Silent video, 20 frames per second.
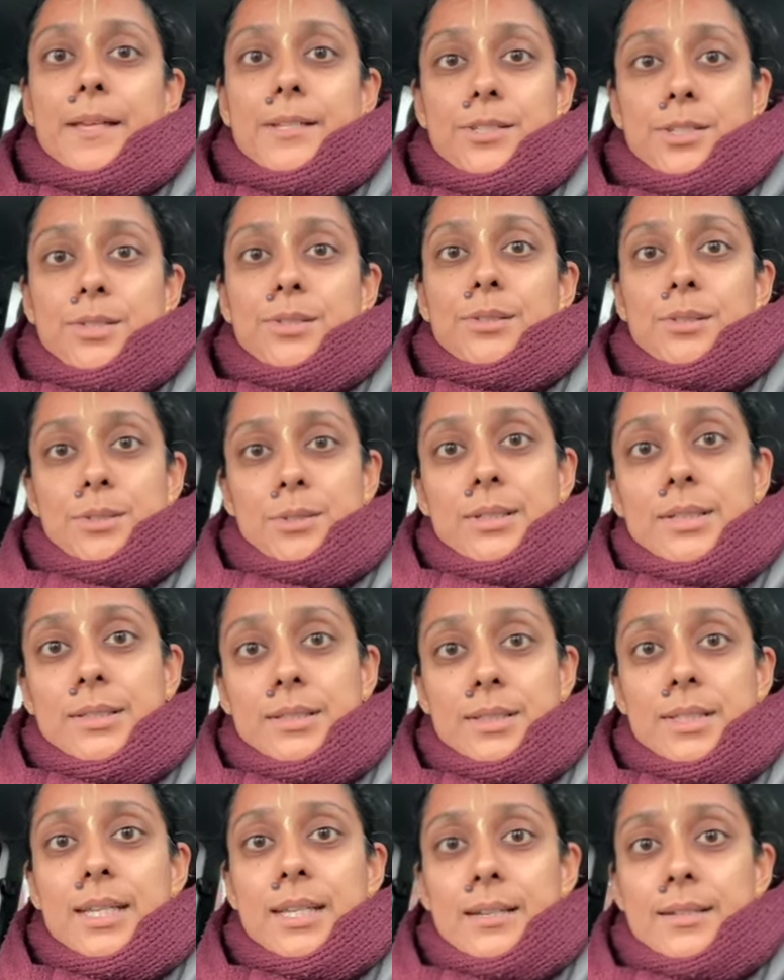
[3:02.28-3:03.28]
just so you
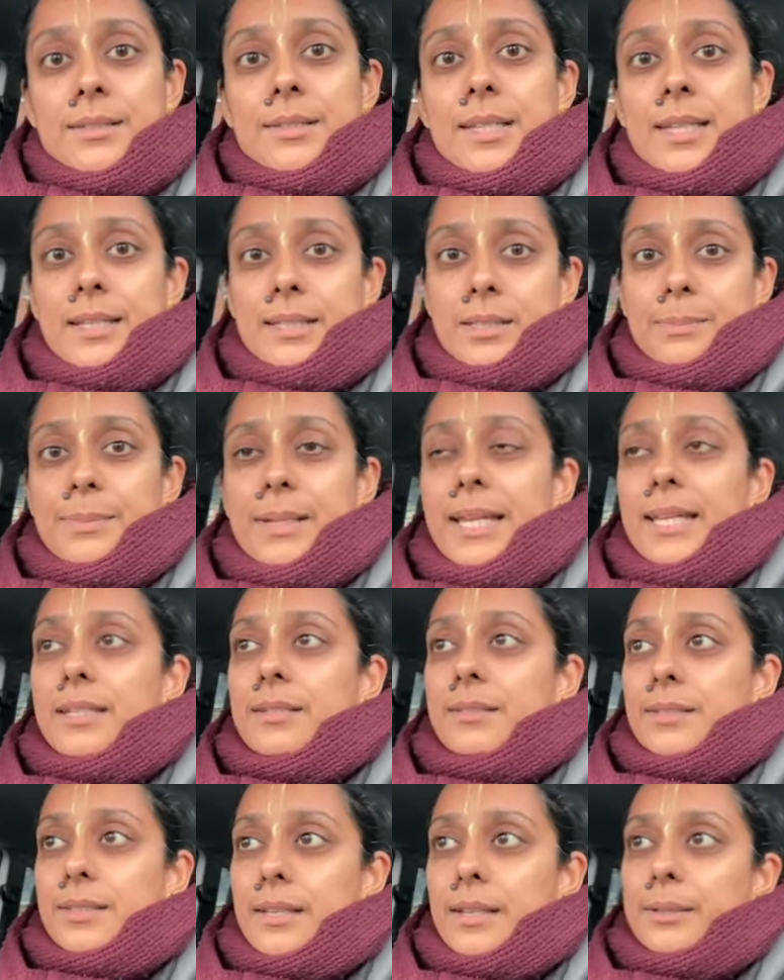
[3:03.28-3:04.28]
can see because it
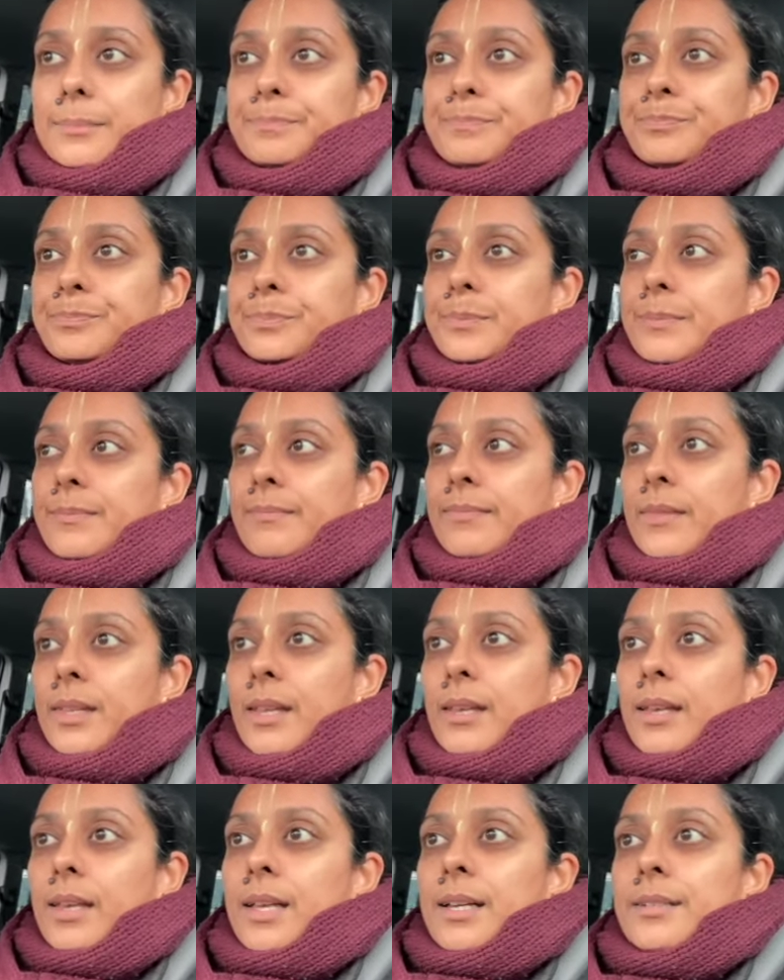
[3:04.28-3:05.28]
explains. Um,
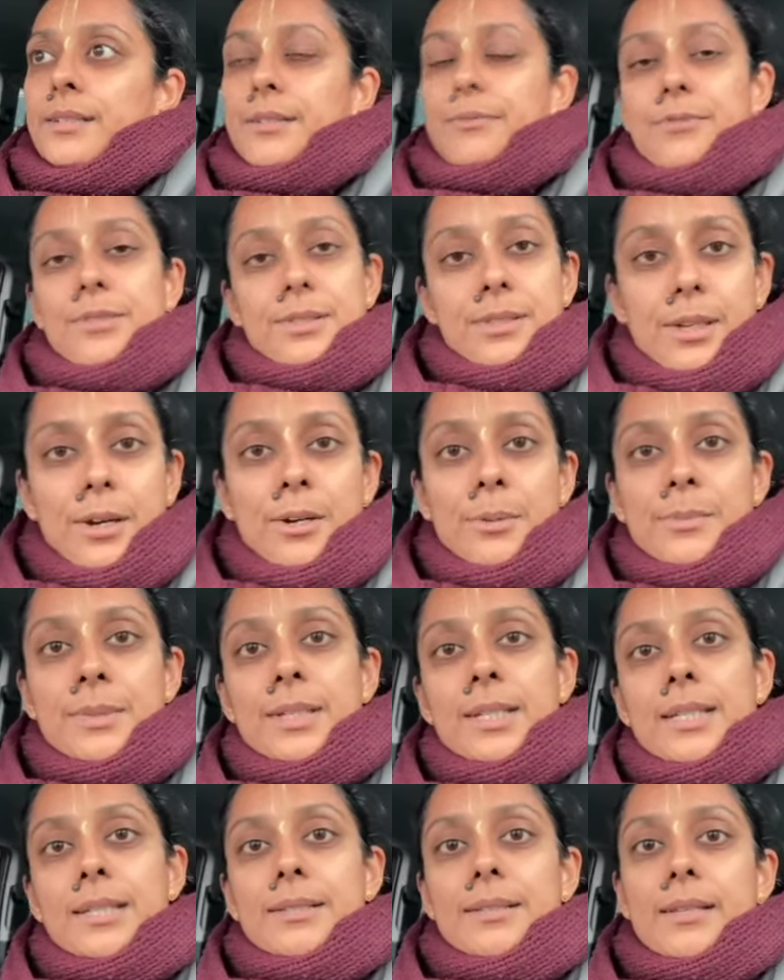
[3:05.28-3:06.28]
different
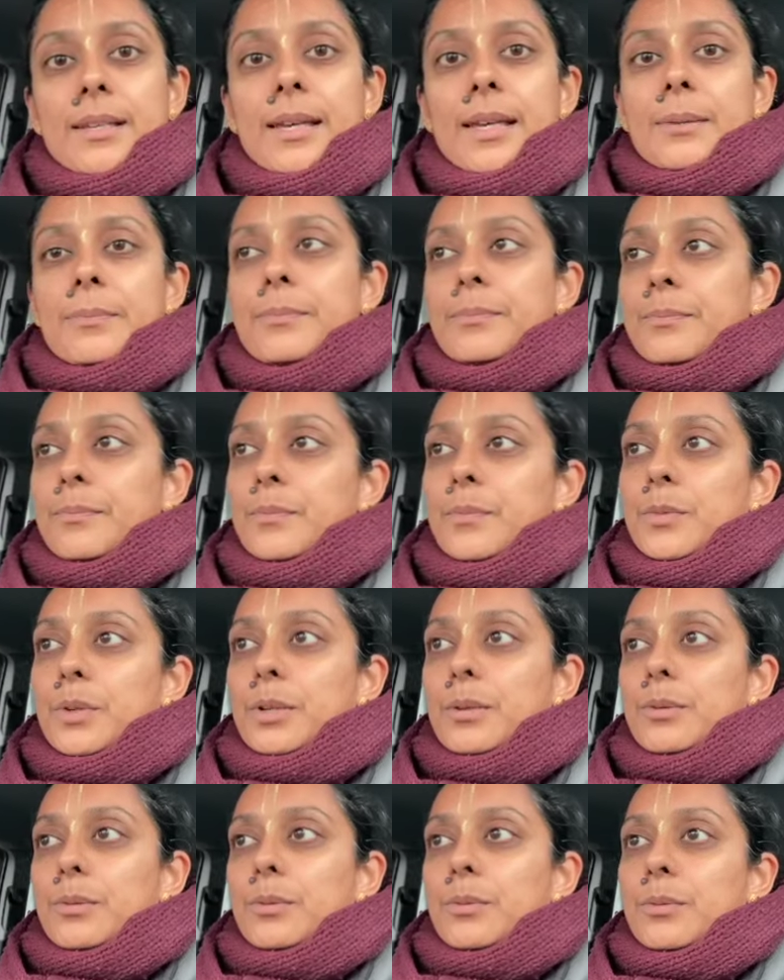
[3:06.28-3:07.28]
ceremonies and
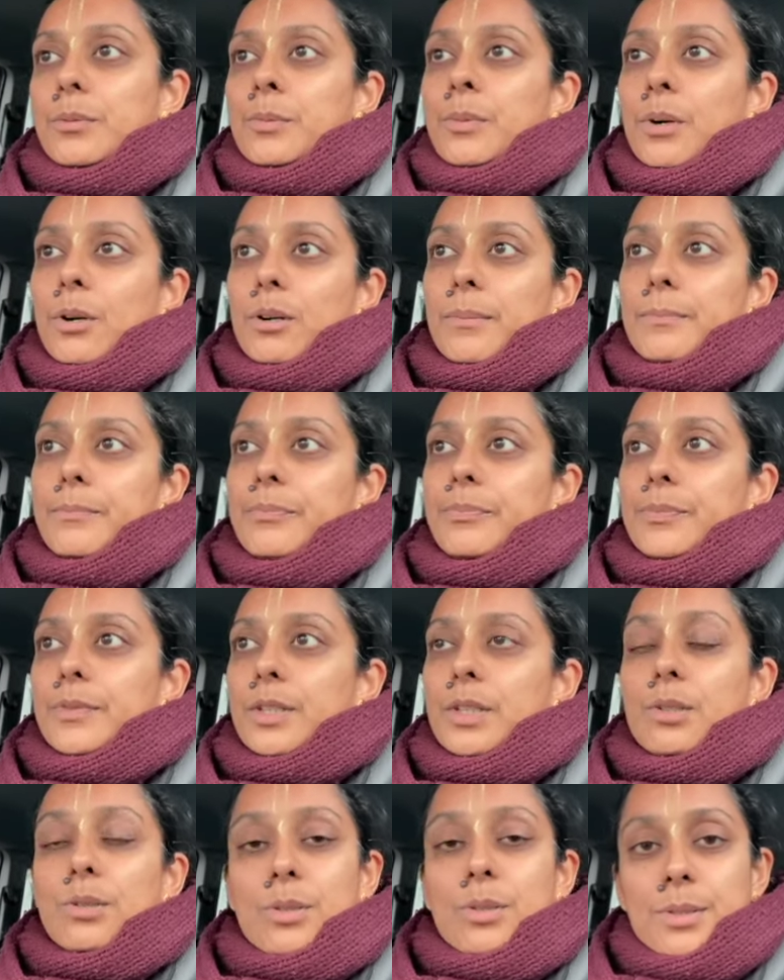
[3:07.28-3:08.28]
um, what
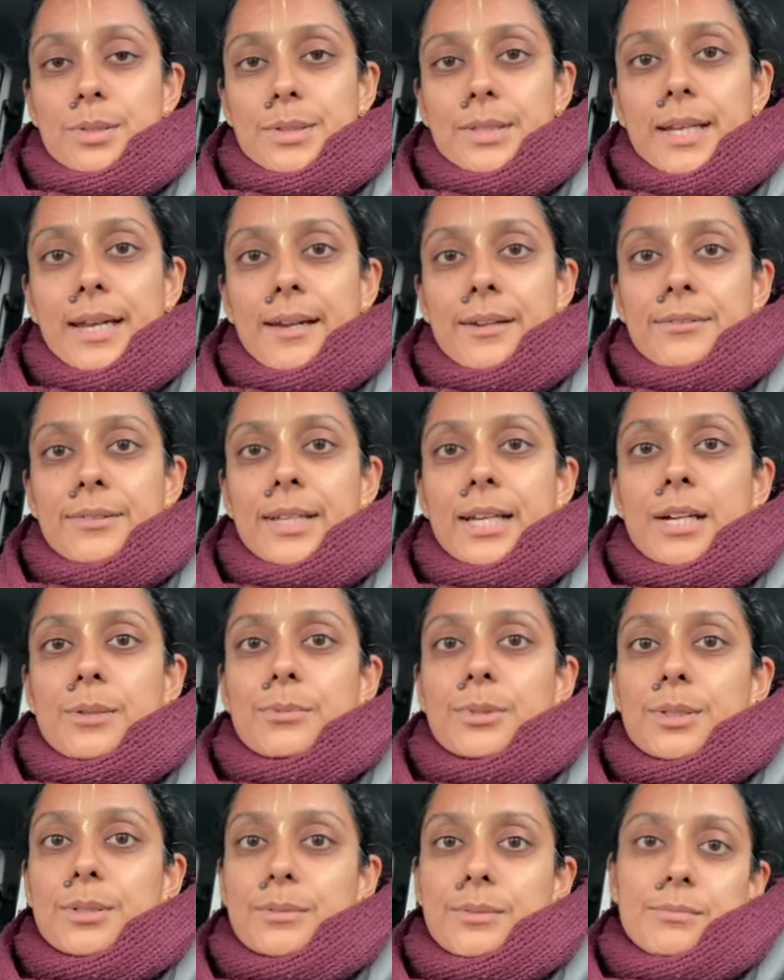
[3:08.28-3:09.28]
you could carry out,
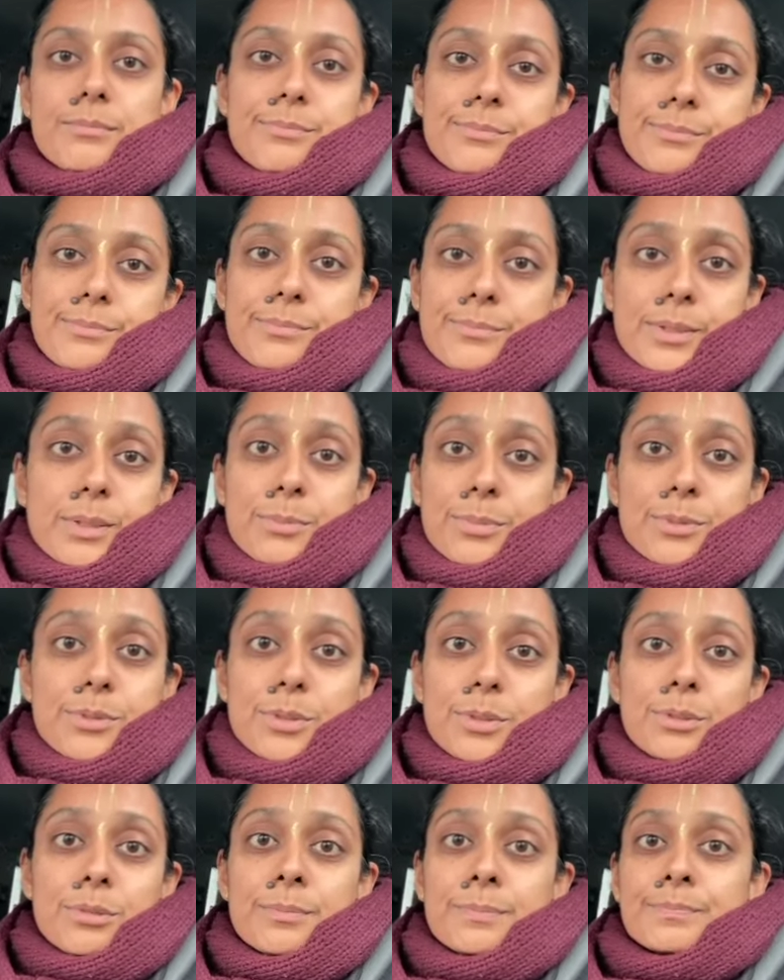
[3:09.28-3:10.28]
what people
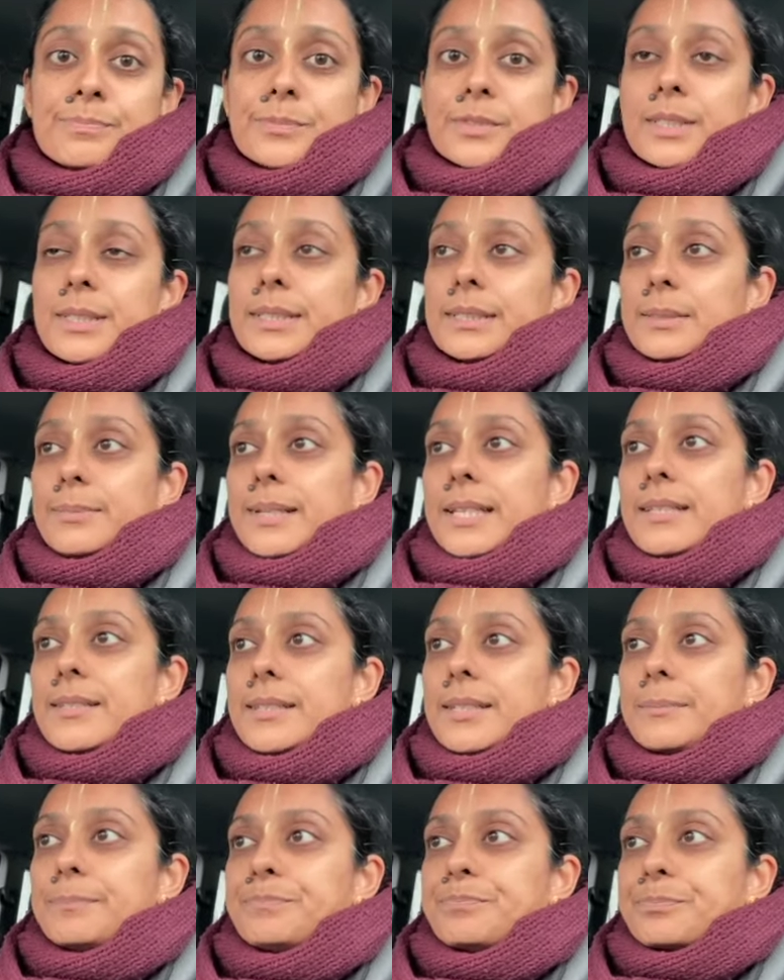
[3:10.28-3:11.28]
do, and explains
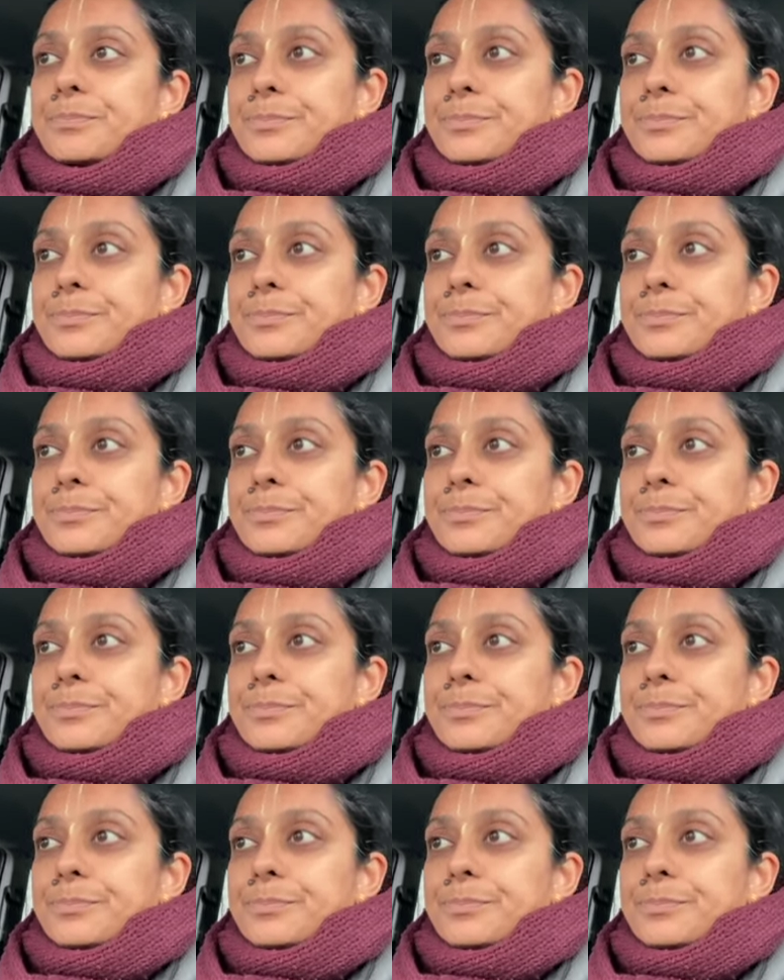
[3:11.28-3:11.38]
it.